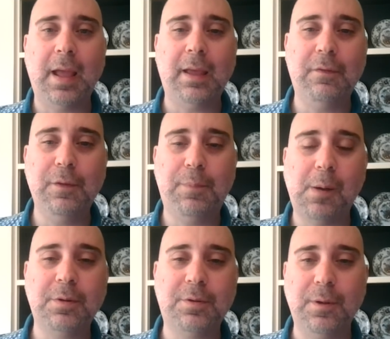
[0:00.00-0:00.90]
like if you
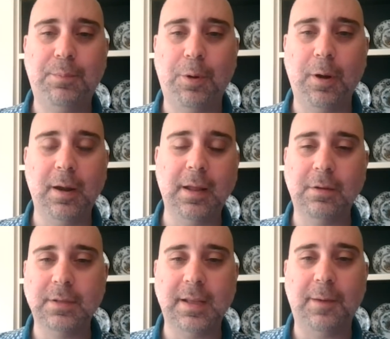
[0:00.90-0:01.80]
publish a report and it
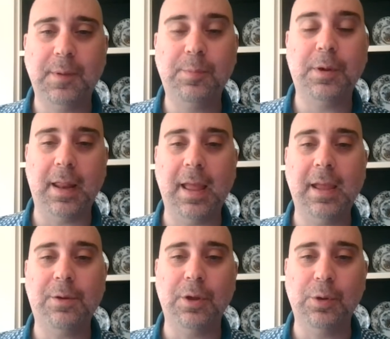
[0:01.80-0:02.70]
goes down, people get
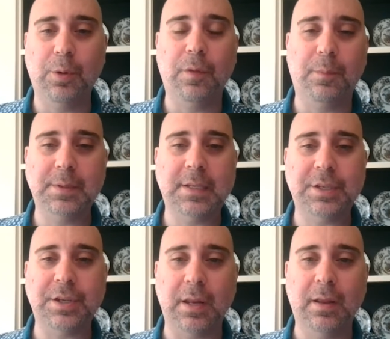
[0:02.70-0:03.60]
angry who own the
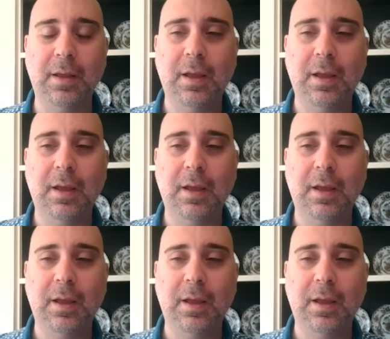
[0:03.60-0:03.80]
position.